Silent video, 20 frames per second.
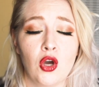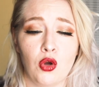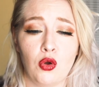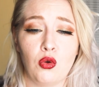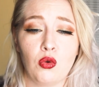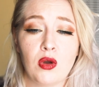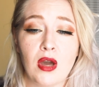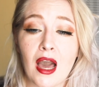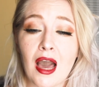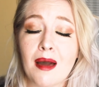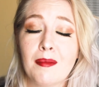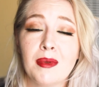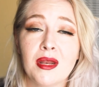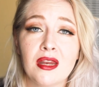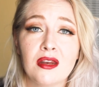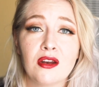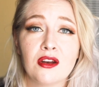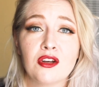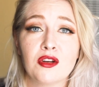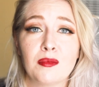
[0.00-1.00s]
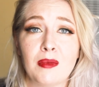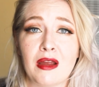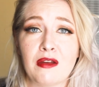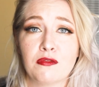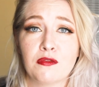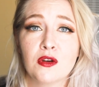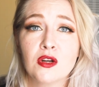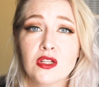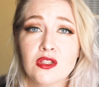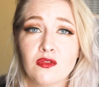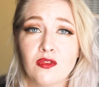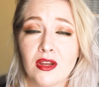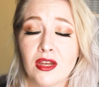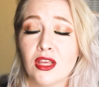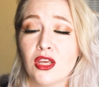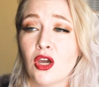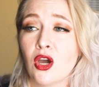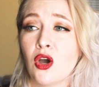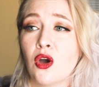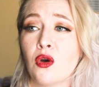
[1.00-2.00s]
who commented under my first
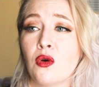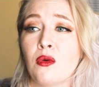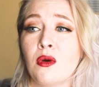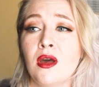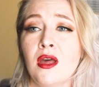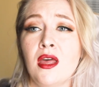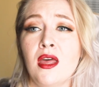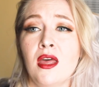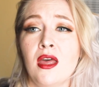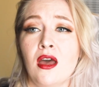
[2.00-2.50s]
video,